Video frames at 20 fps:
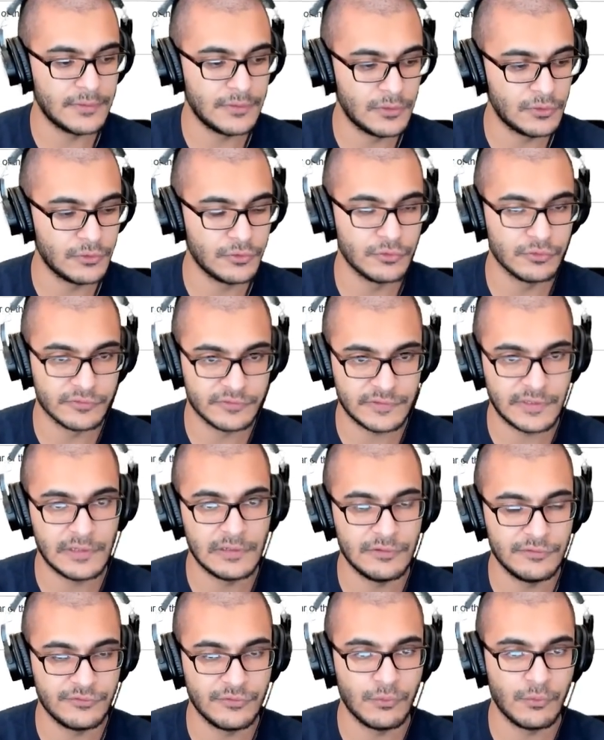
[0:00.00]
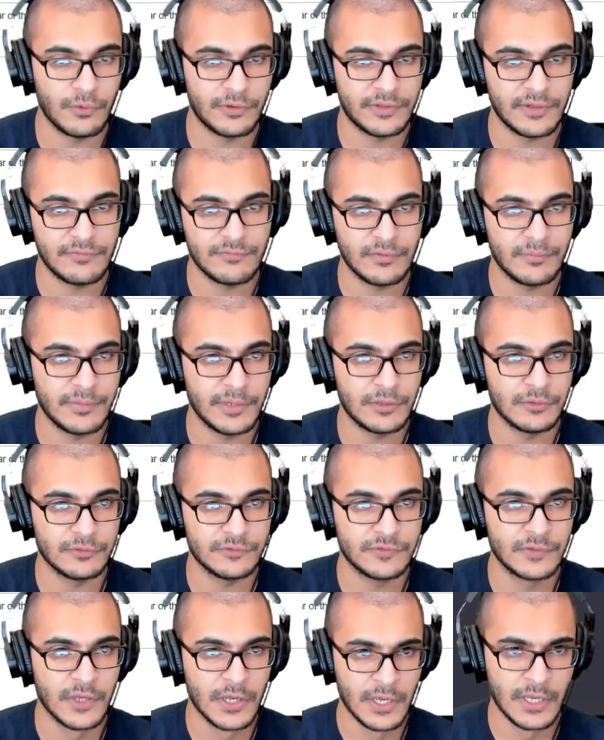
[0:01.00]
your skills or whatever,
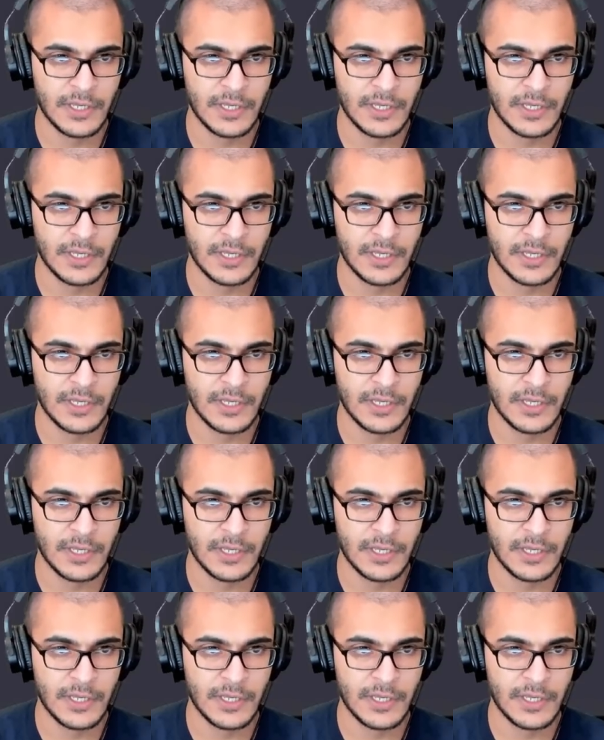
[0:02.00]
because